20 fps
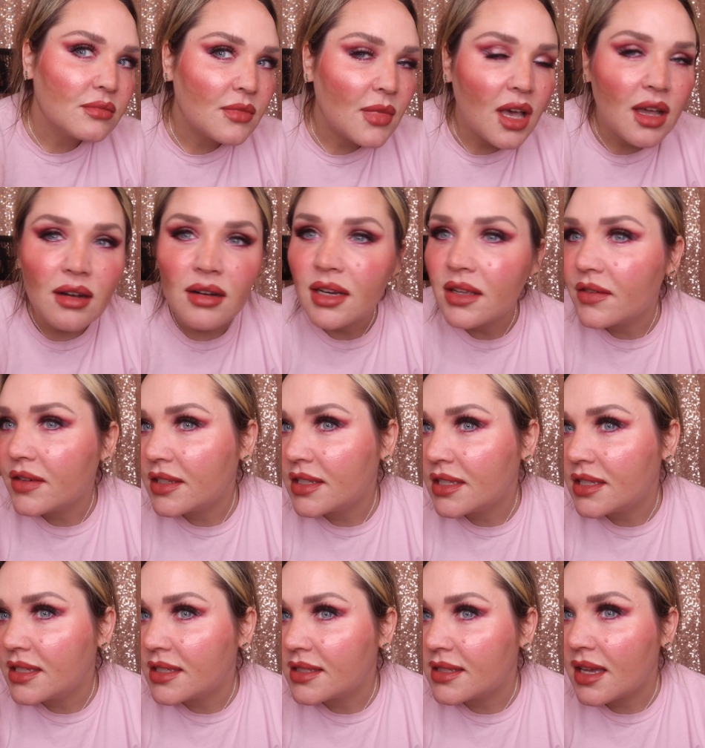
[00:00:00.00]
I don't even
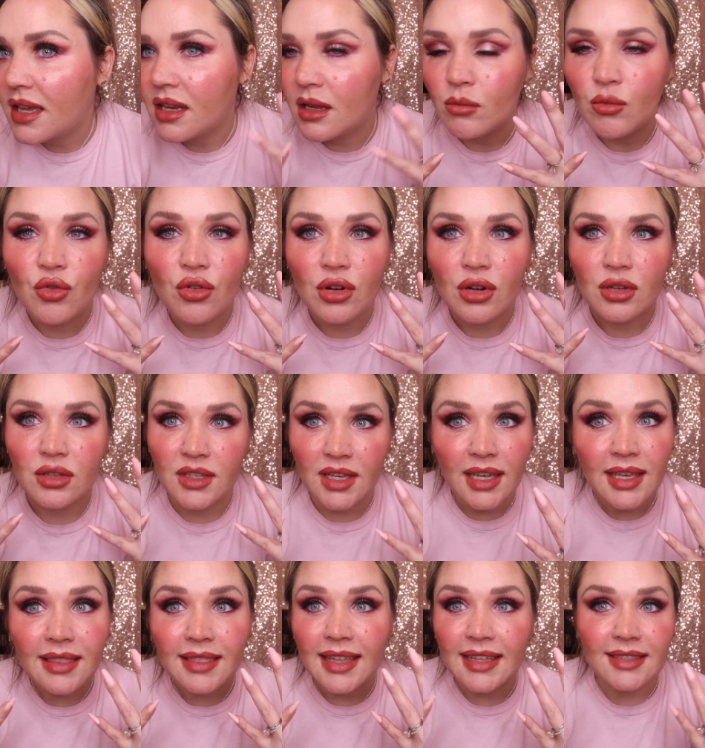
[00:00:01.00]
need to say anymore.
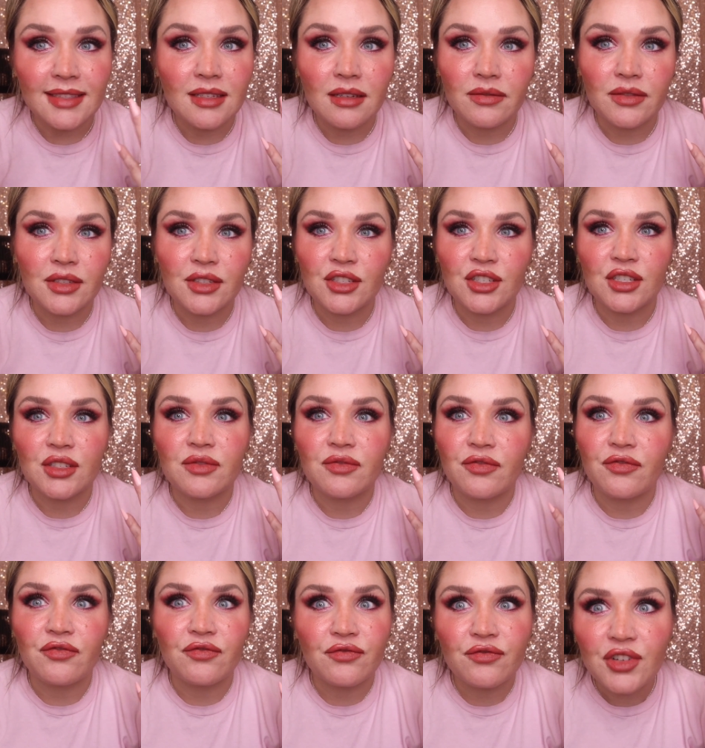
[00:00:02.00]
Like, that stuff is just
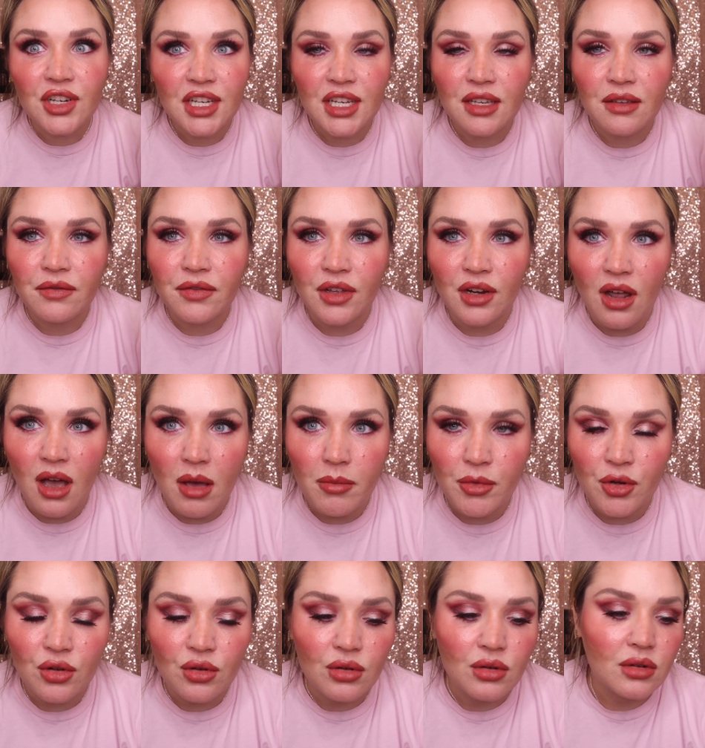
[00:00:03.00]
freaking
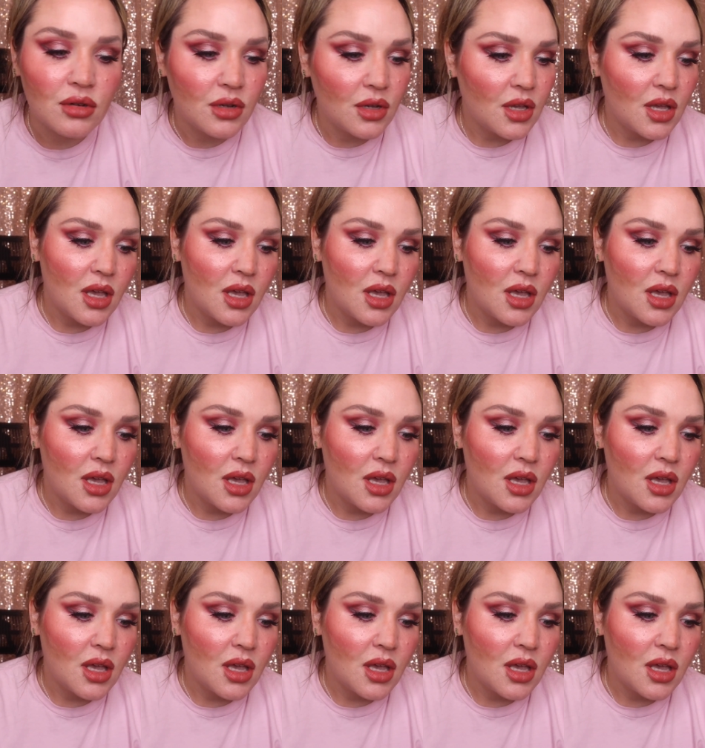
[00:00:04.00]
phenomenal.